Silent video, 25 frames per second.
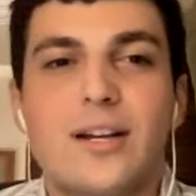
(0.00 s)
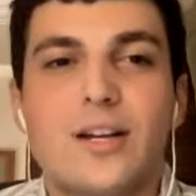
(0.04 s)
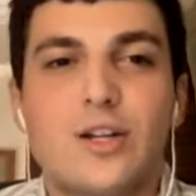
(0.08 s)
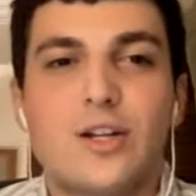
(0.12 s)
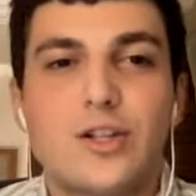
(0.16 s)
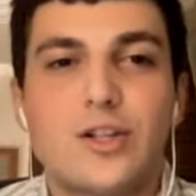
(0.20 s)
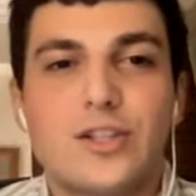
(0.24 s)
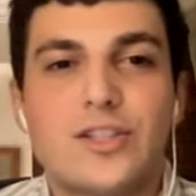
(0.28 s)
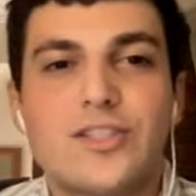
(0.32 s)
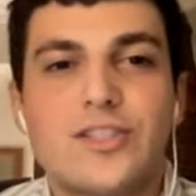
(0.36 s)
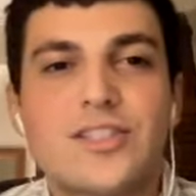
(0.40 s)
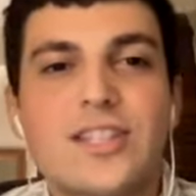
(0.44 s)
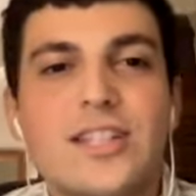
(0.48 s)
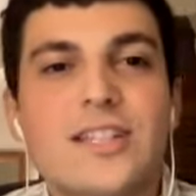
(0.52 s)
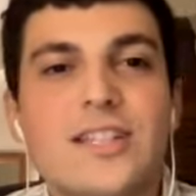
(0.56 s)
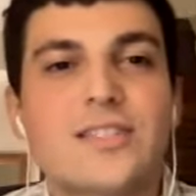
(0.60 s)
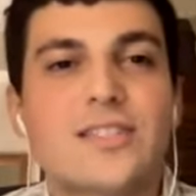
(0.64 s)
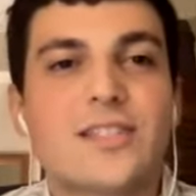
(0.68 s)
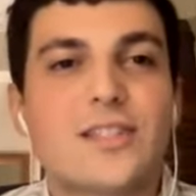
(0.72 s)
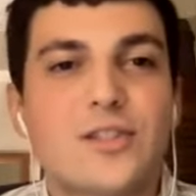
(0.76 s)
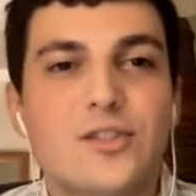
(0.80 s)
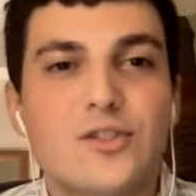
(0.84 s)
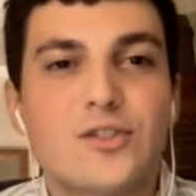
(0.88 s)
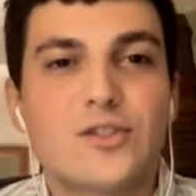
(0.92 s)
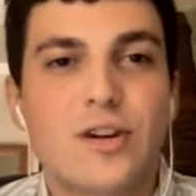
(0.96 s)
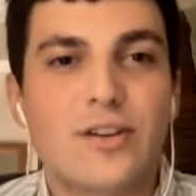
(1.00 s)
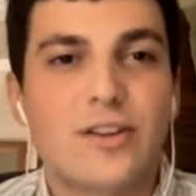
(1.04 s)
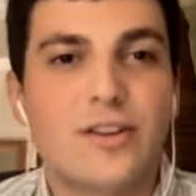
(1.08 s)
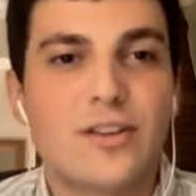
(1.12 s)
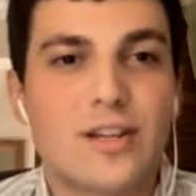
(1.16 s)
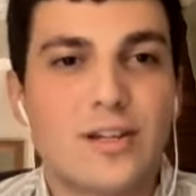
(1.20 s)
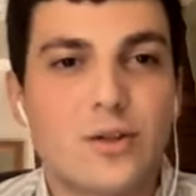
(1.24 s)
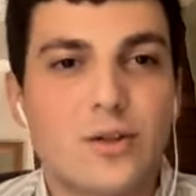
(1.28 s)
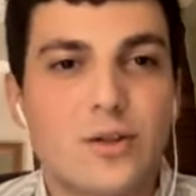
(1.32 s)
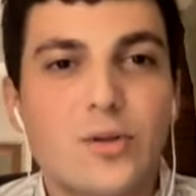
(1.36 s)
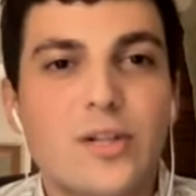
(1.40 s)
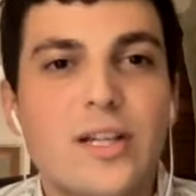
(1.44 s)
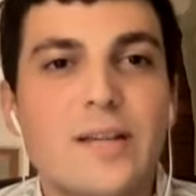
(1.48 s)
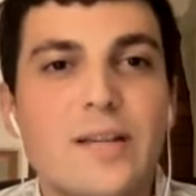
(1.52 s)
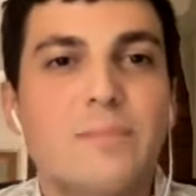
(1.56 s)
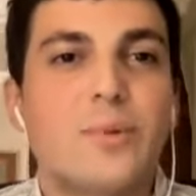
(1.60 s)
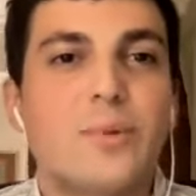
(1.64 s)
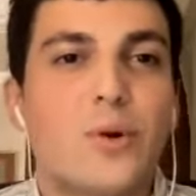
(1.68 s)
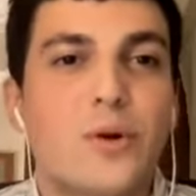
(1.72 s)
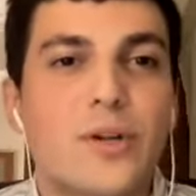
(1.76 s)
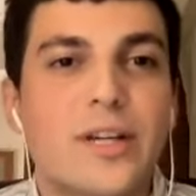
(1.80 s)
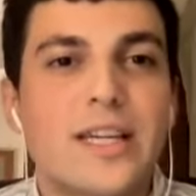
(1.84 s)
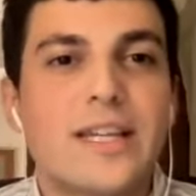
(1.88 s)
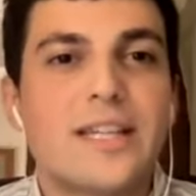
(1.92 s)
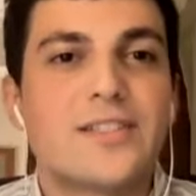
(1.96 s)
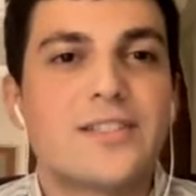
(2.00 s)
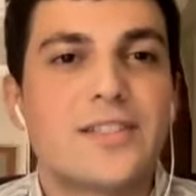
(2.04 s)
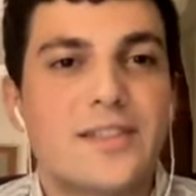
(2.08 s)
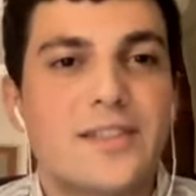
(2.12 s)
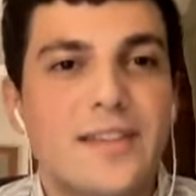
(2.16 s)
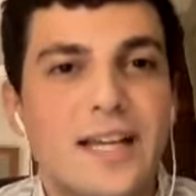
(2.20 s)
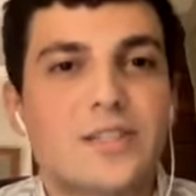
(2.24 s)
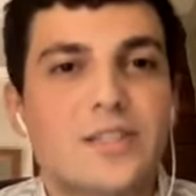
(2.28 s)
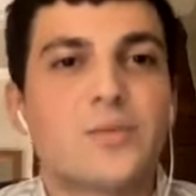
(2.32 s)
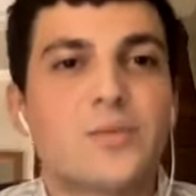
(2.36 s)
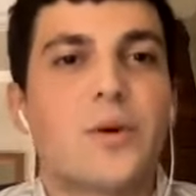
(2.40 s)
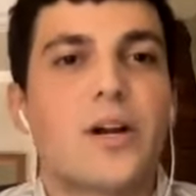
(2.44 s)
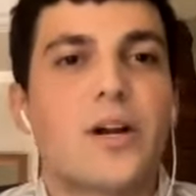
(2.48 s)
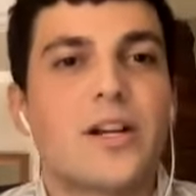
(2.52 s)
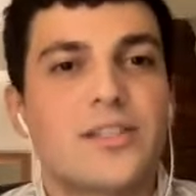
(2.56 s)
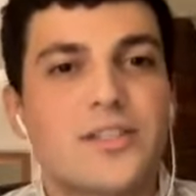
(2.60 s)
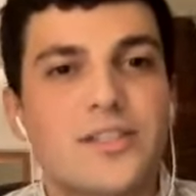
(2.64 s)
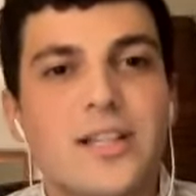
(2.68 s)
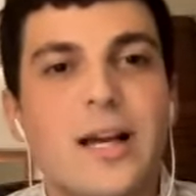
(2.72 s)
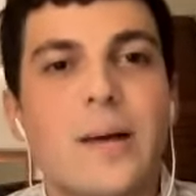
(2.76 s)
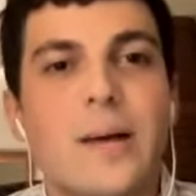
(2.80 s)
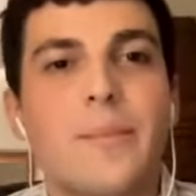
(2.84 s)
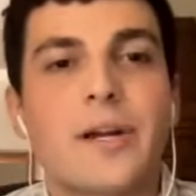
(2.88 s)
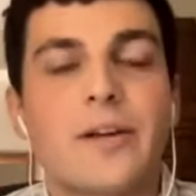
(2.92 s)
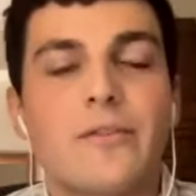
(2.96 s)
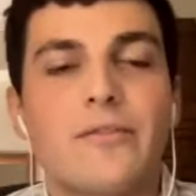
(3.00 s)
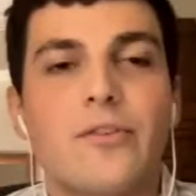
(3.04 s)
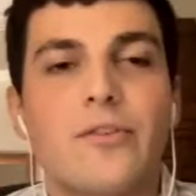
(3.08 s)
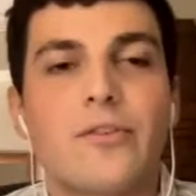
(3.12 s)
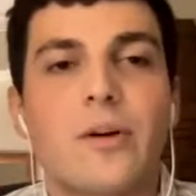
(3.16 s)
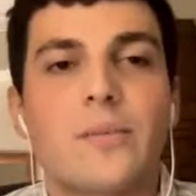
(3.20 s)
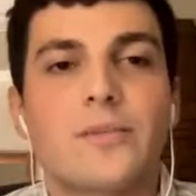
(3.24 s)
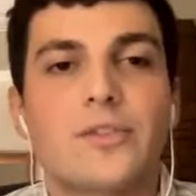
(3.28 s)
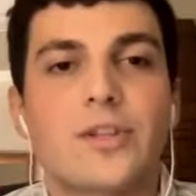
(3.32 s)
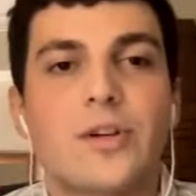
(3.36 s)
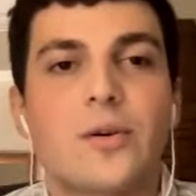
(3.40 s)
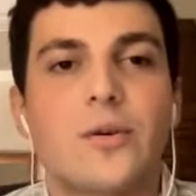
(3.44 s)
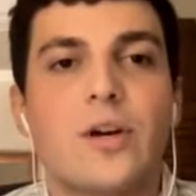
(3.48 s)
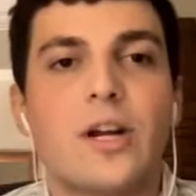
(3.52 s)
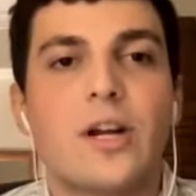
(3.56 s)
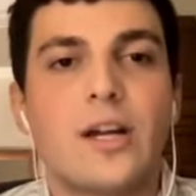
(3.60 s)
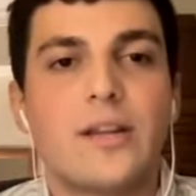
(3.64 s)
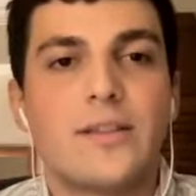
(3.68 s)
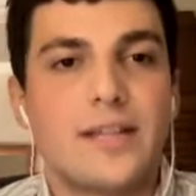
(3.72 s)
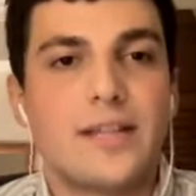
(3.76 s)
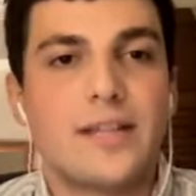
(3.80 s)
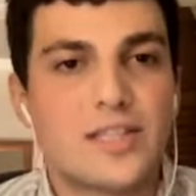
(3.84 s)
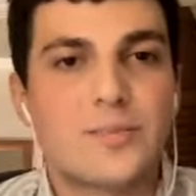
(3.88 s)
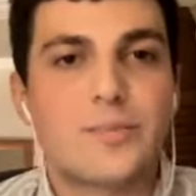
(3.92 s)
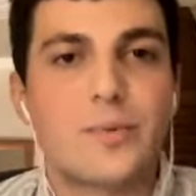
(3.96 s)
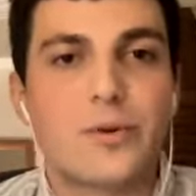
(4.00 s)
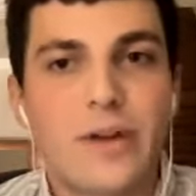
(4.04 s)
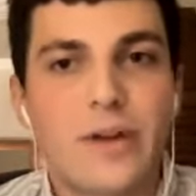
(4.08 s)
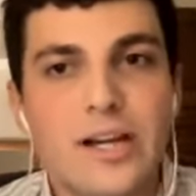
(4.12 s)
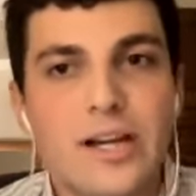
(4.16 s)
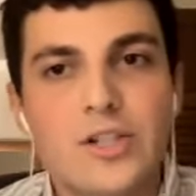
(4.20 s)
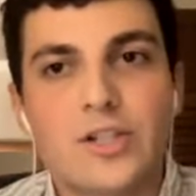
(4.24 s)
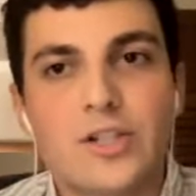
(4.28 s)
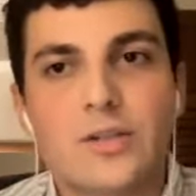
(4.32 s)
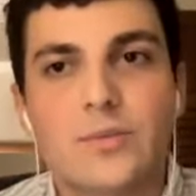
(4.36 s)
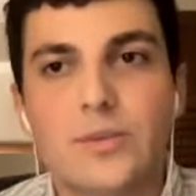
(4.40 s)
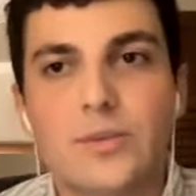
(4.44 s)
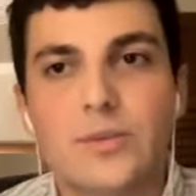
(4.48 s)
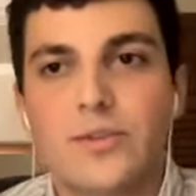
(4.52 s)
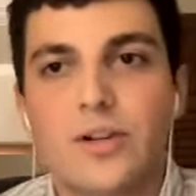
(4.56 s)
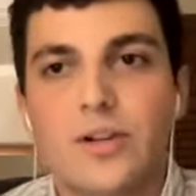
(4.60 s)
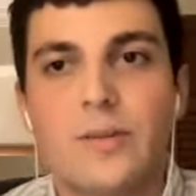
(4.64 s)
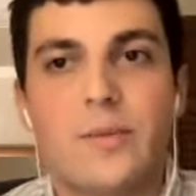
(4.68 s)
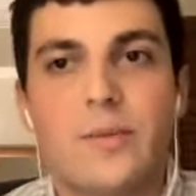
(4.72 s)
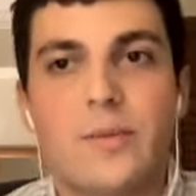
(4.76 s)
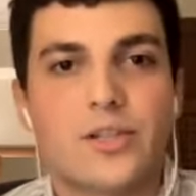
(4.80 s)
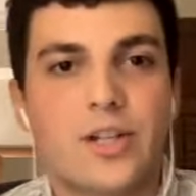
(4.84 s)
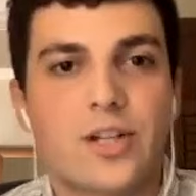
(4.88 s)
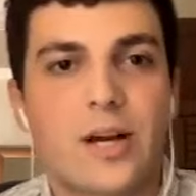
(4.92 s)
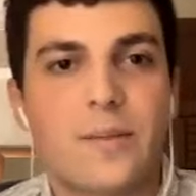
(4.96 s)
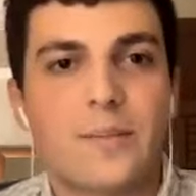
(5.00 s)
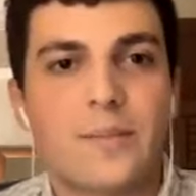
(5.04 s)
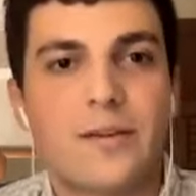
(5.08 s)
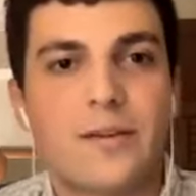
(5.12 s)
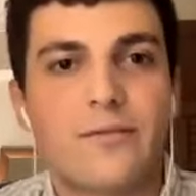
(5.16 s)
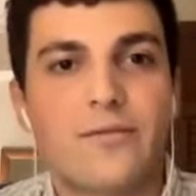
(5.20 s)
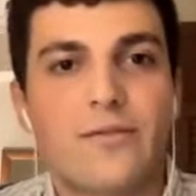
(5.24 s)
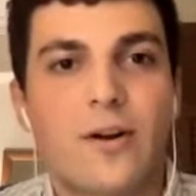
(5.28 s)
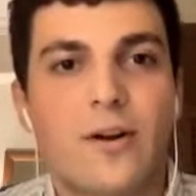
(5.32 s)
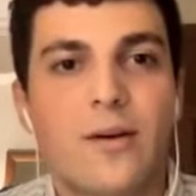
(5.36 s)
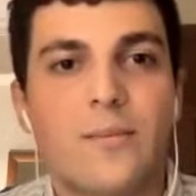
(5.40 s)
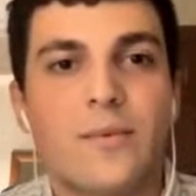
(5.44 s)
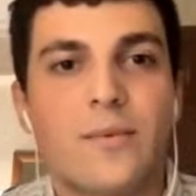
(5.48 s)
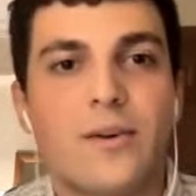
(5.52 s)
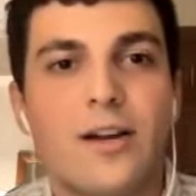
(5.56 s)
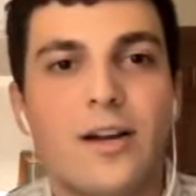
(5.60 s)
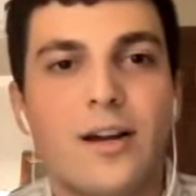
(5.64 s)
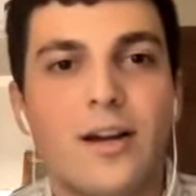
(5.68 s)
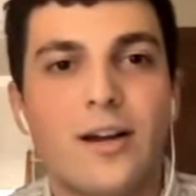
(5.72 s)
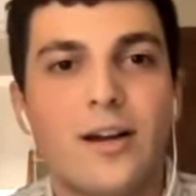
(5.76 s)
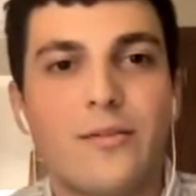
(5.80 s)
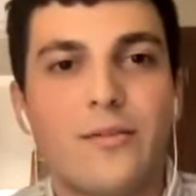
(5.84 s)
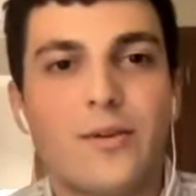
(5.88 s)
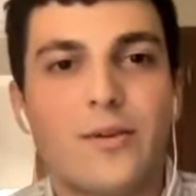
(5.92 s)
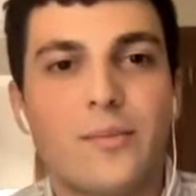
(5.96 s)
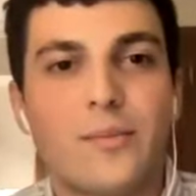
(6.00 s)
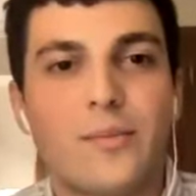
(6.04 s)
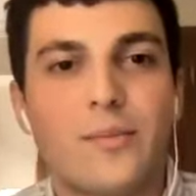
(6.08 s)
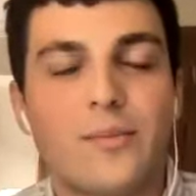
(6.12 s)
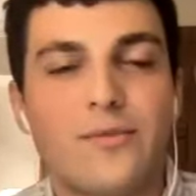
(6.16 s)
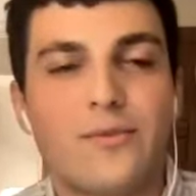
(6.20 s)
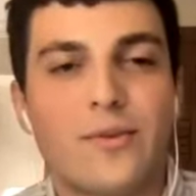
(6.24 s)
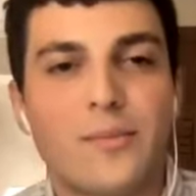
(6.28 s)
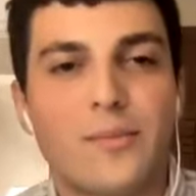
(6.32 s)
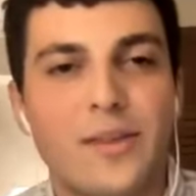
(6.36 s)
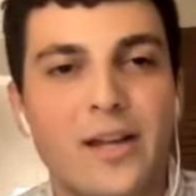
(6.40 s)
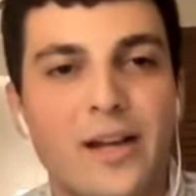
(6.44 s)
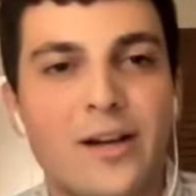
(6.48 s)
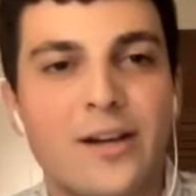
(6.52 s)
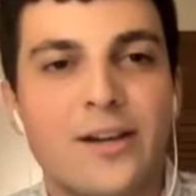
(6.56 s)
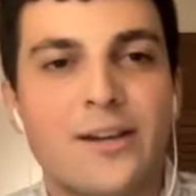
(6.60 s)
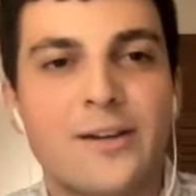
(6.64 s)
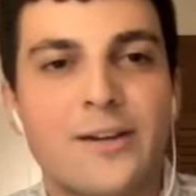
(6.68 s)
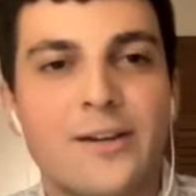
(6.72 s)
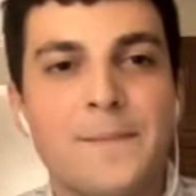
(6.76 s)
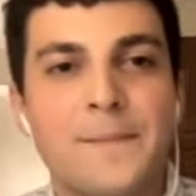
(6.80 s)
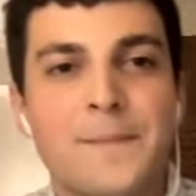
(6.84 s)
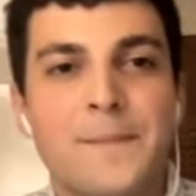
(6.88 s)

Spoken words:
good citizens rather than good employees, and that's where it's coming from. So the inspiration was very much coming from there.